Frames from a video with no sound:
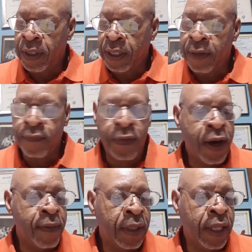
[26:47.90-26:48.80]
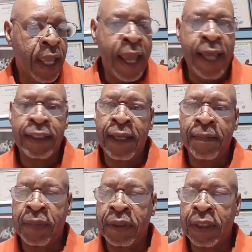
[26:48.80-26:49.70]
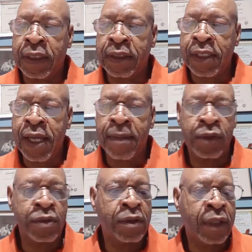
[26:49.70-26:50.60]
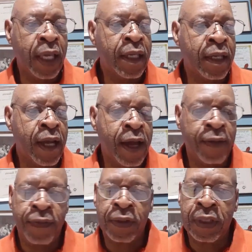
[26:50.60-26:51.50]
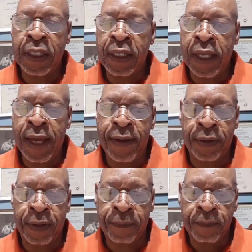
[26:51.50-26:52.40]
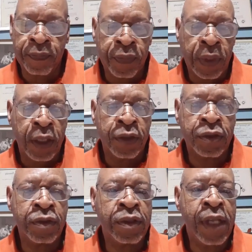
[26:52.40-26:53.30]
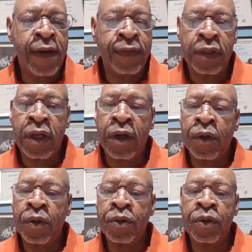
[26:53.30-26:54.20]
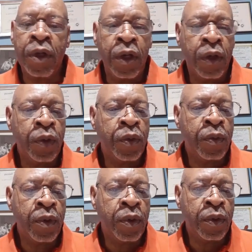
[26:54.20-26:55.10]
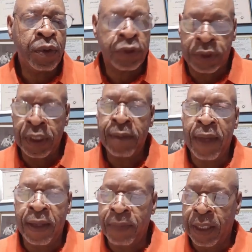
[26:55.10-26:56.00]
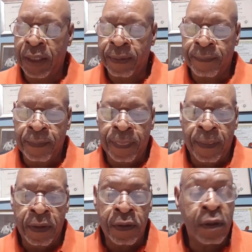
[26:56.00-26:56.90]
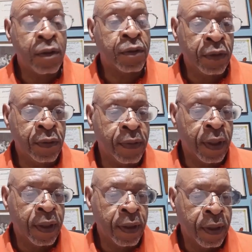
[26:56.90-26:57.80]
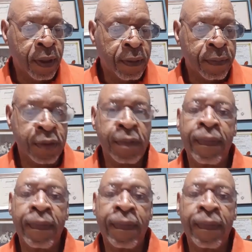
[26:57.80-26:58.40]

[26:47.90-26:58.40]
environment at that particular time. But you thank God for the encounter. Because you never know who she may be. You know who you are, but you